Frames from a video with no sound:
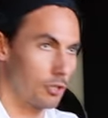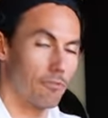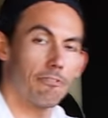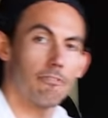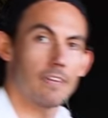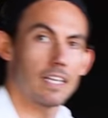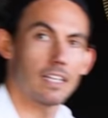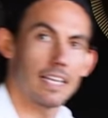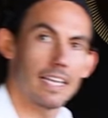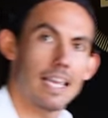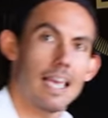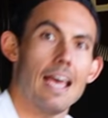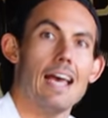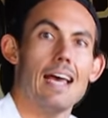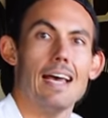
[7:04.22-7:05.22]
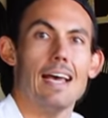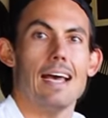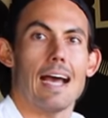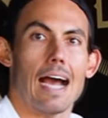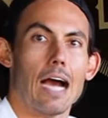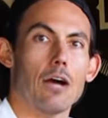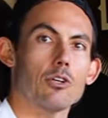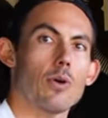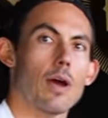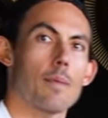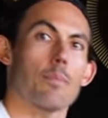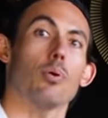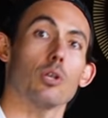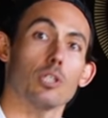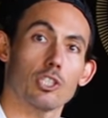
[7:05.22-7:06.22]
you feeling, how do I
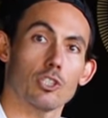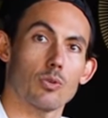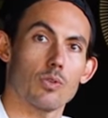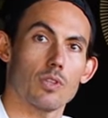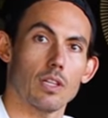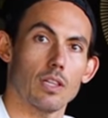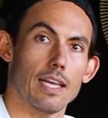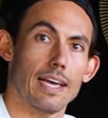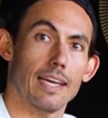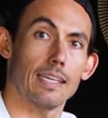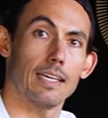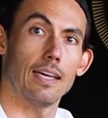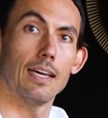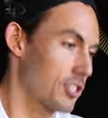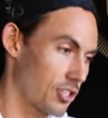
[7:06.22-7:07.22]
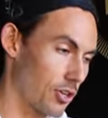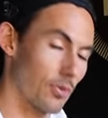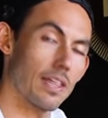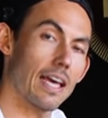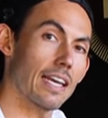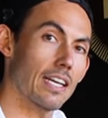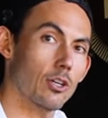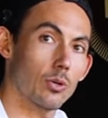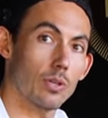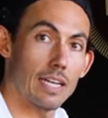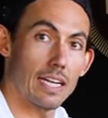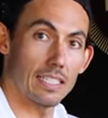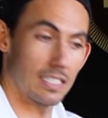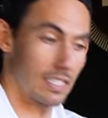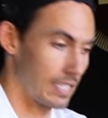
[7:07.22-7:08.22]
push through the leg so that it
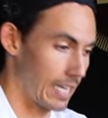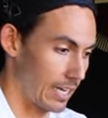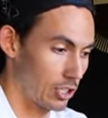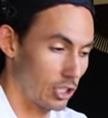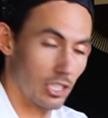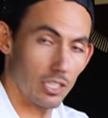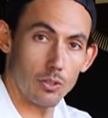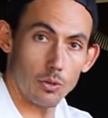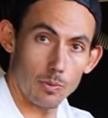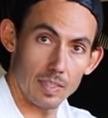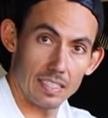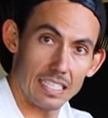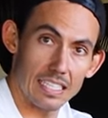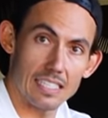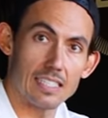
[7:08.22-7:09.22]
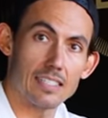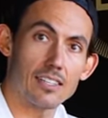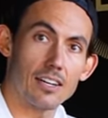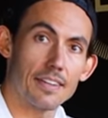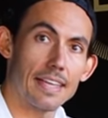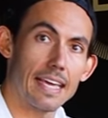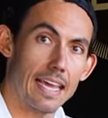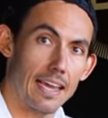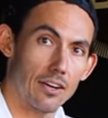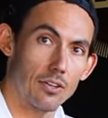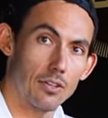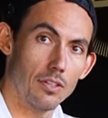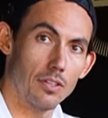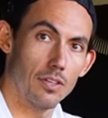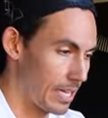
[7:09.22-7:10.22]
creates tension or resistance on the
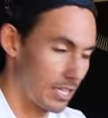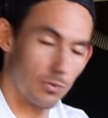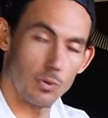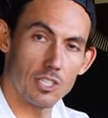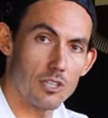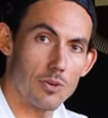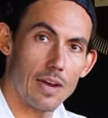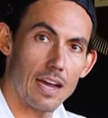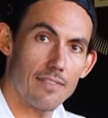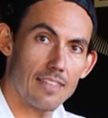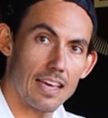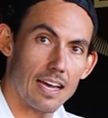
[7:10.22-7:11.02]
handle? Because once you have